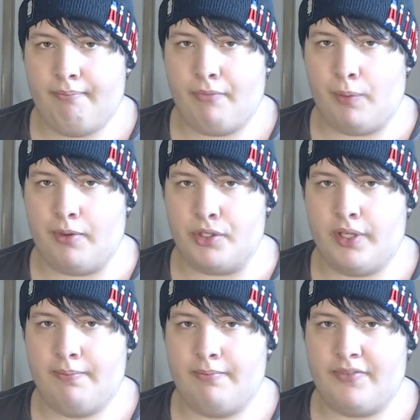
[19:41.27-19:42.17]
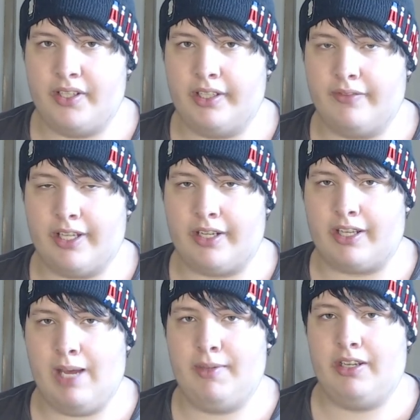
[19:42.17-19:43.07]
Hope you enjoyed. If you did, leave a like and a
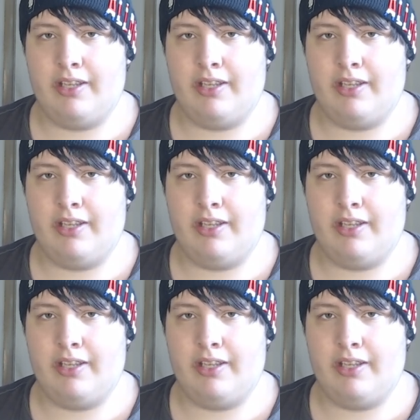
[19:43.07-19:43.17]
comment.